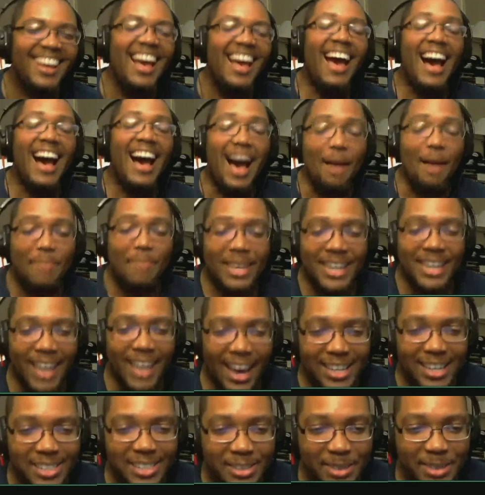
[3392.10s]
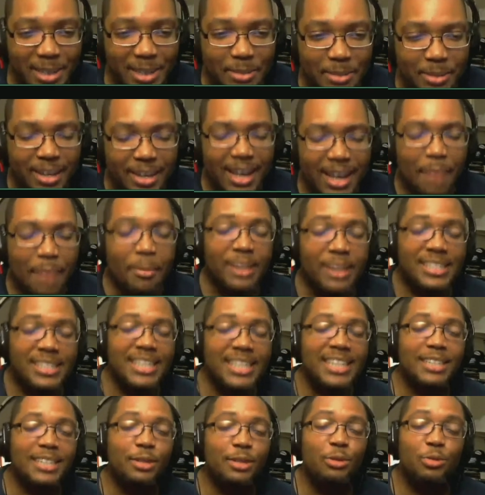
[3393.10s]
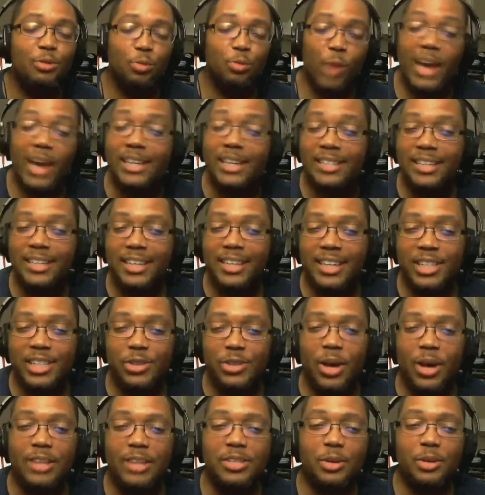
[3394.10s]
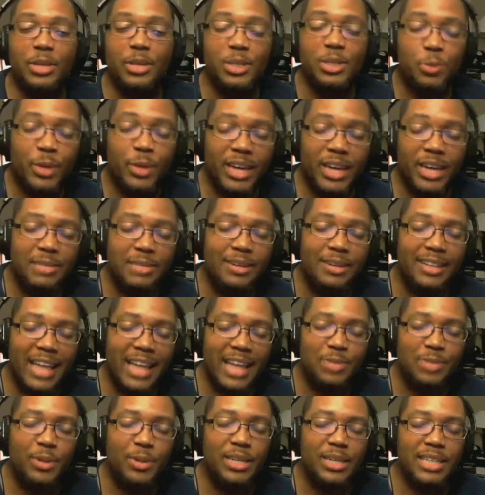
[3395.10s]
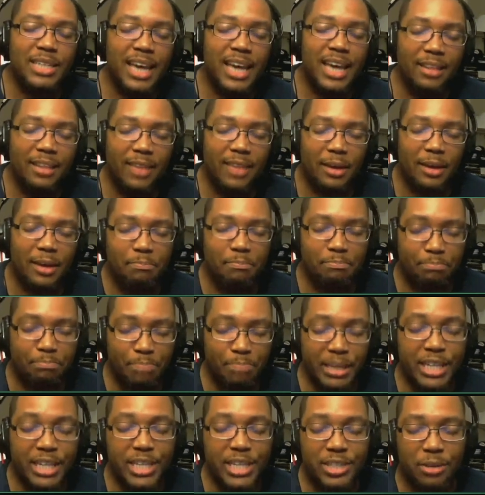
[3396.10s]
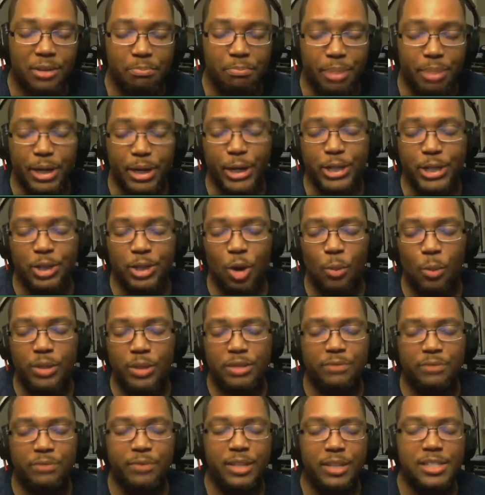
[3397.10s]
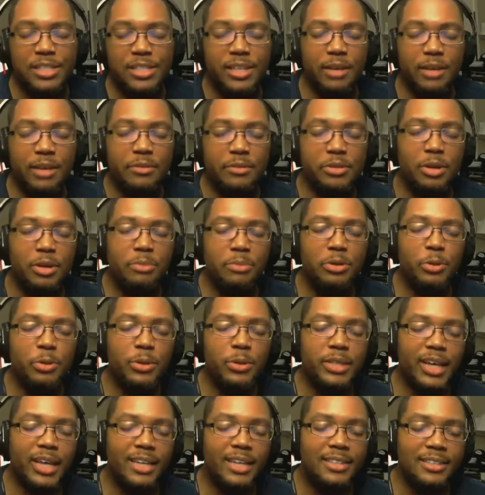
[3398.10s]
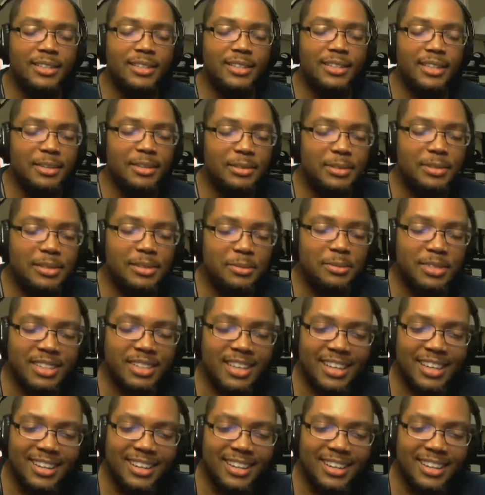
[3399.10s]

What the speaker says: I'm getting ice cream because I need to lose weight. So this weekend is the last weekend to kind of like binge on Purge, a whole bunch of fun stuff. So I'm doing that. Yeah.